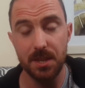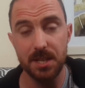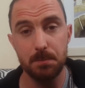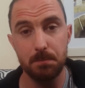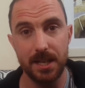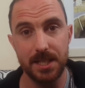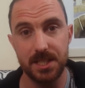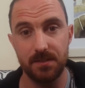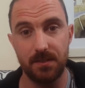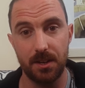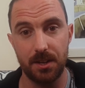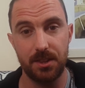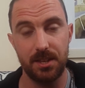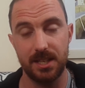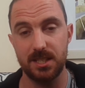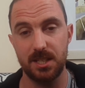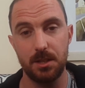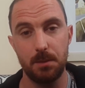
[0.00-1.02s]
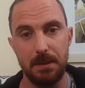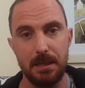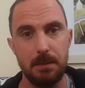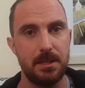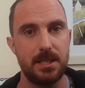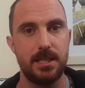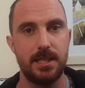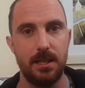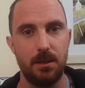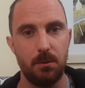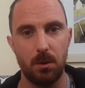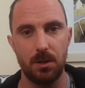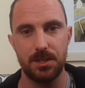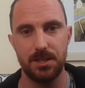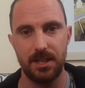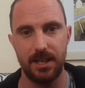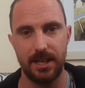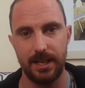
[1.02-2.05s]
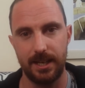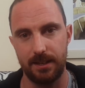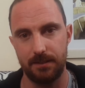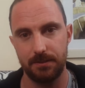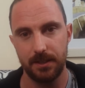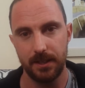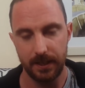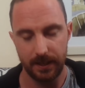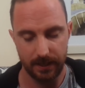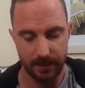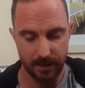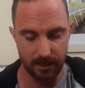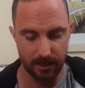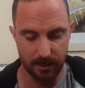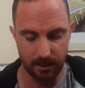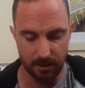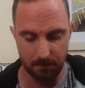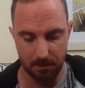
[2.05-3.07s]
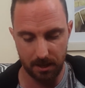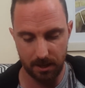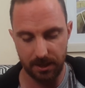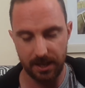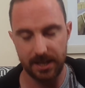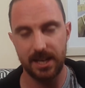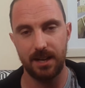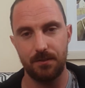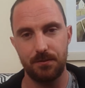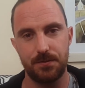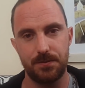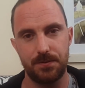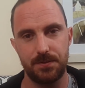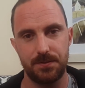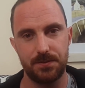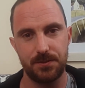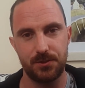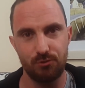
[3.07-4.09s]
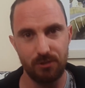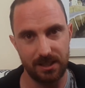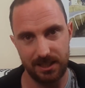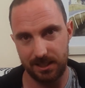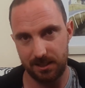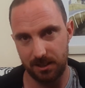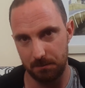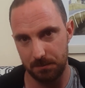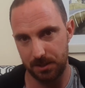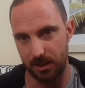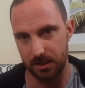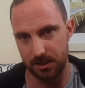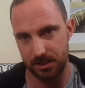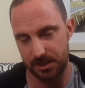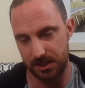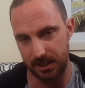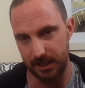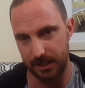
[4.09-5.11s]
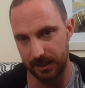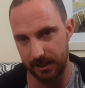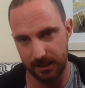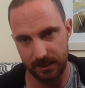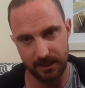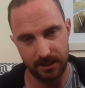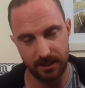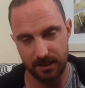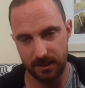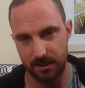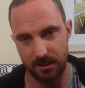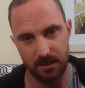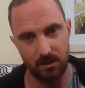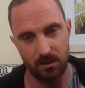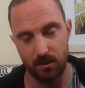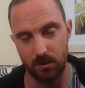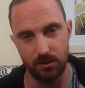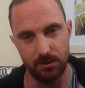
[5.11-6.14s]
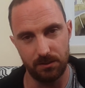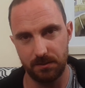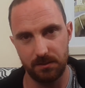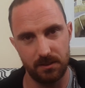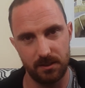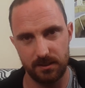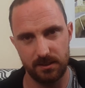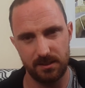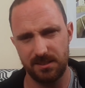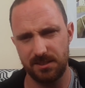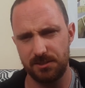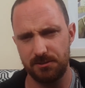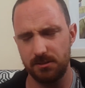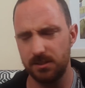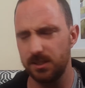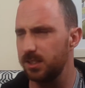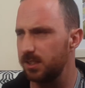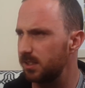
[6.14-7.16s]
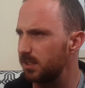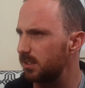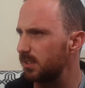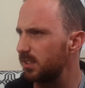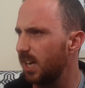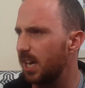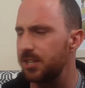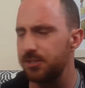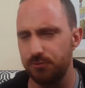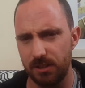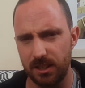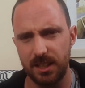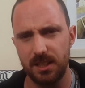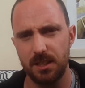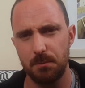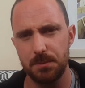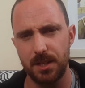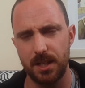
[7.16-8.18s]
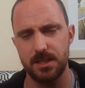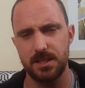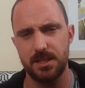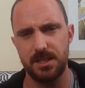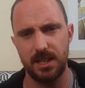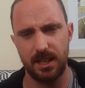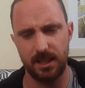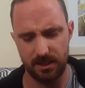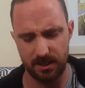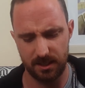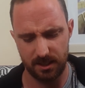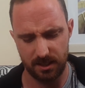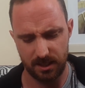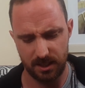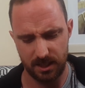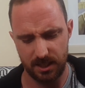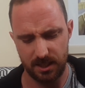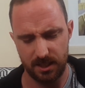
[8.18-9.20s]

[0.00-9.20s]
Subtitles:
So there's plenty of other things. And the BBC, what do they have? They have Strictly Come Dancing on... Yeah, Strictly Come Dancing...